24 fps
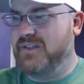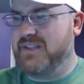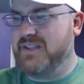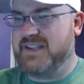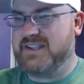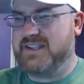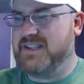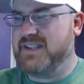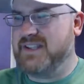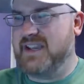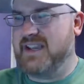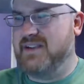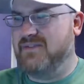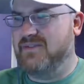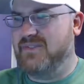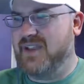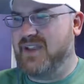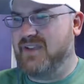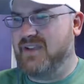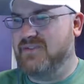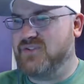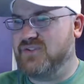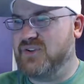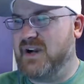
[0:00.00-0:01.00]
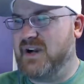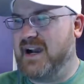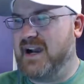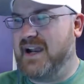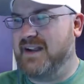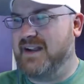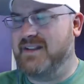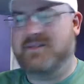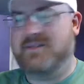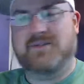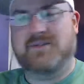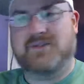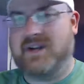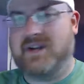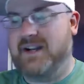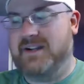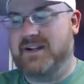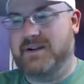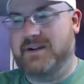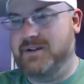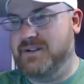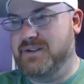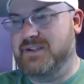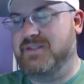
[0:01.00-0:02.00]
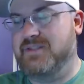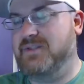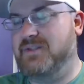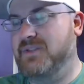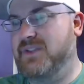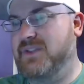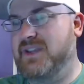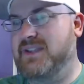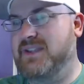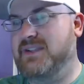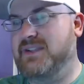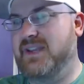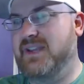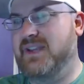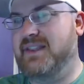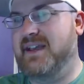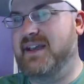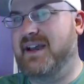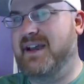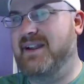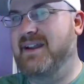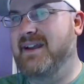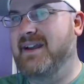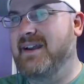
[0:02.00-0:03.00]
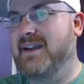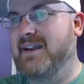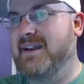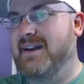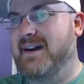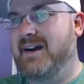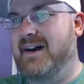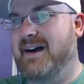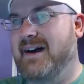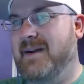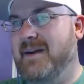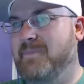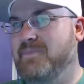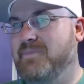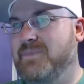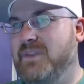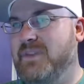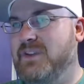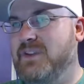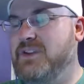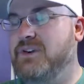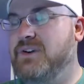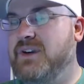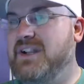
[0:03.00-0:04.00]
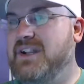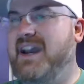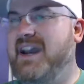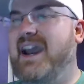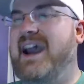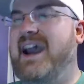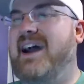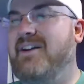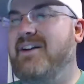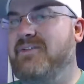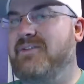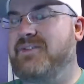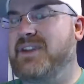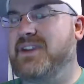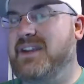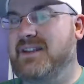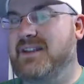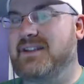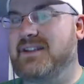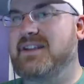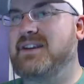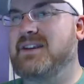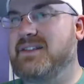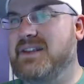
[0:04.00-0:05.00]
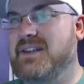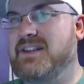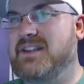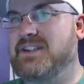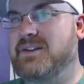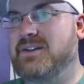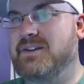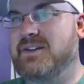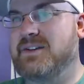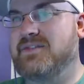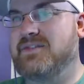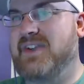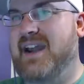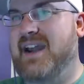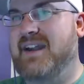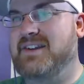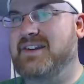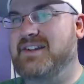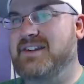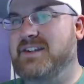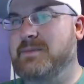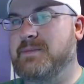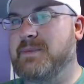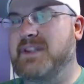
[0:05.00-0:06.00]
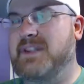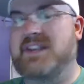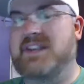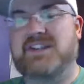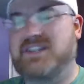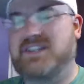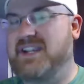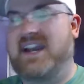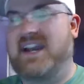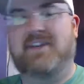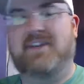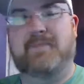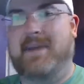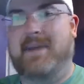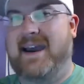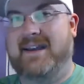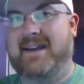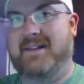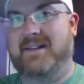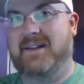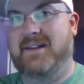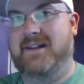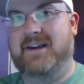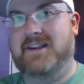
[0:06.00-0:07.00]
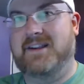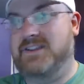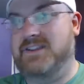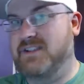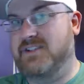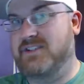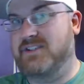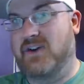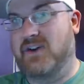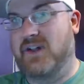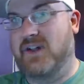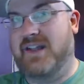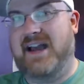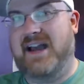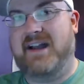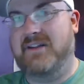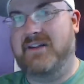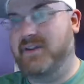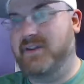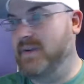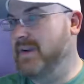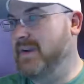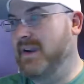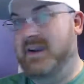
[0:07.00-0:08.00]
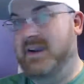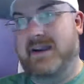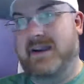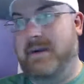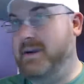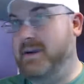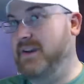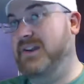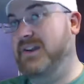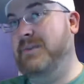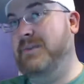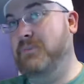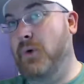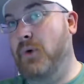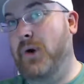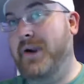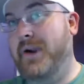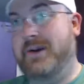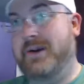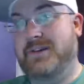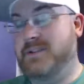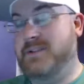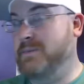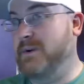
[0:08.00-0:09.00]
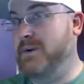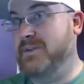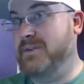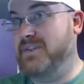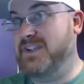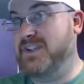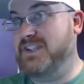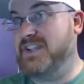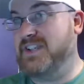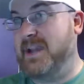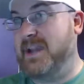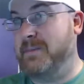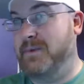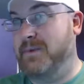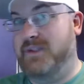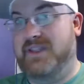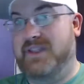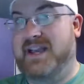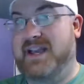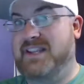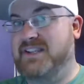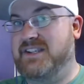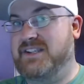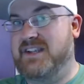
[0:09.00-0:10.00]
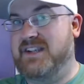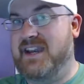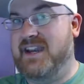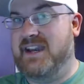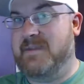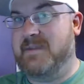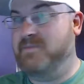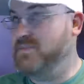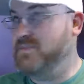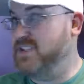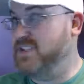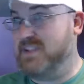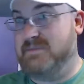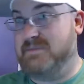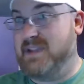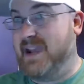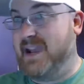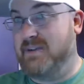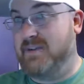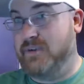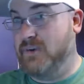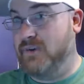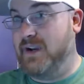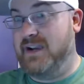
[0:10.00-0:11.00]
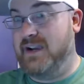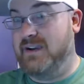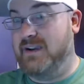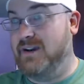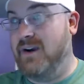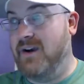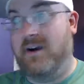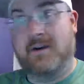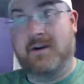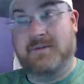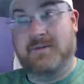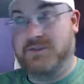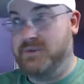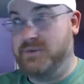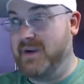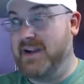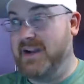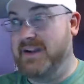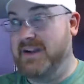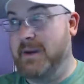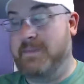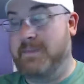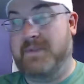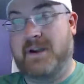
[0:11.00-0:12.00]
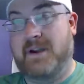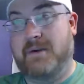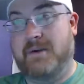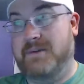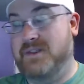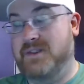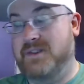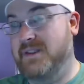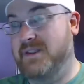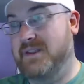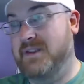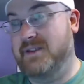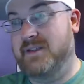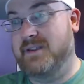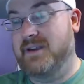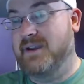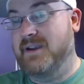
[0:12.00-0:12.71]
things that they've tried doing different things like that. You can have these certain advantages, but then just have bad luck and just fall out of it. I mean, Clint Boyer is a perfect example of that today. Seemed to have a great car, was right up there when the